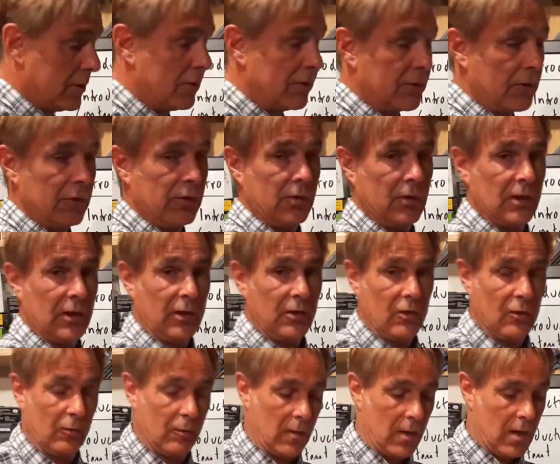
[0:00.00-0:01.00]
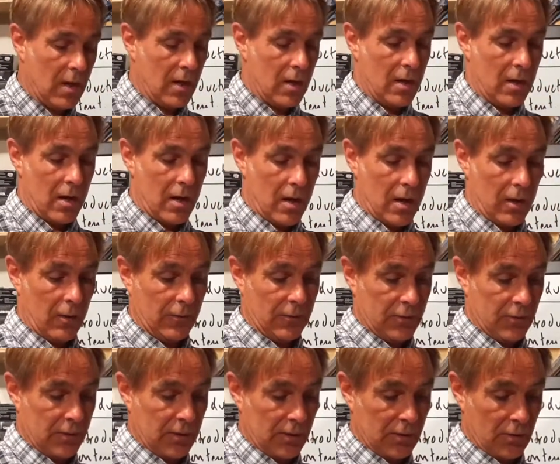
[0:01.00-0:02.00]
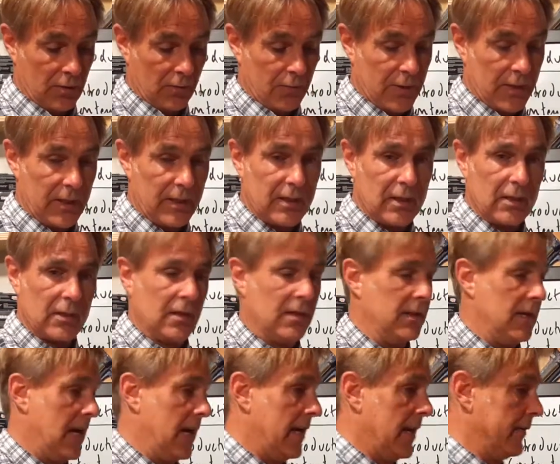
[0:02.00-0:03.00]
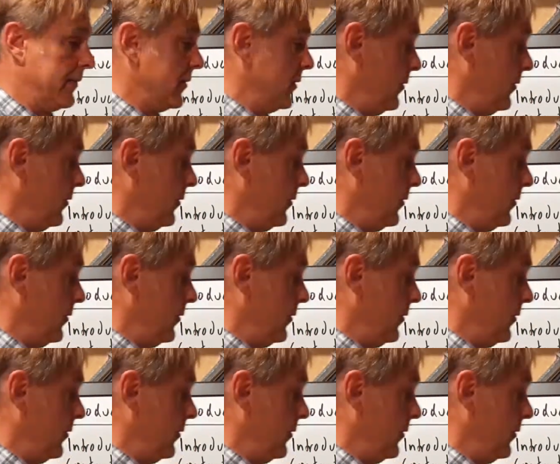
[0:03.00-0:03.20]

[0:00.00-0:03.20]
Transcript: so you can go read it and not have to